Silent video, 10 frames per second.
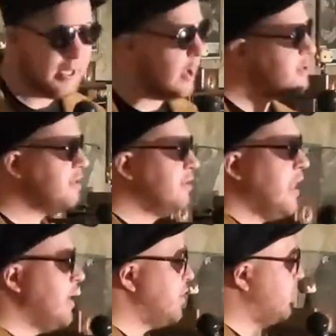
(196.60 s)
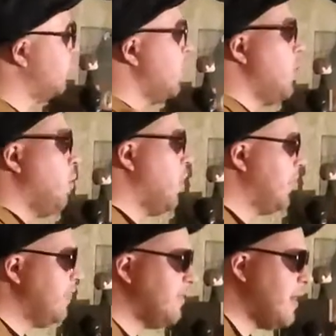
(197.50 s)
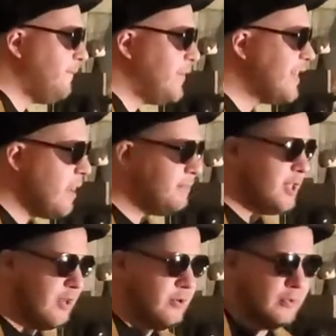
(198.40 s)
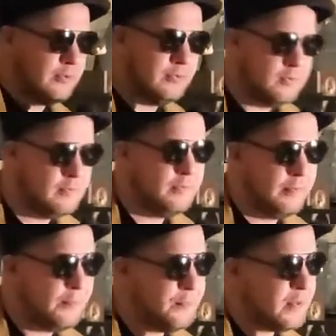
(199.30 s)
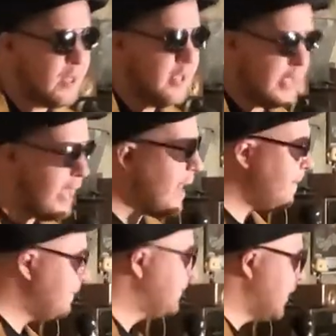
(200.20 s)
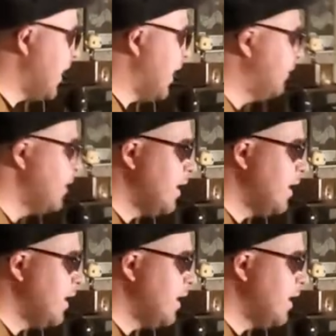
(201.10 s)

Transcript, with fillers: I just, I just want to give it up for them too. Yeah? yeah.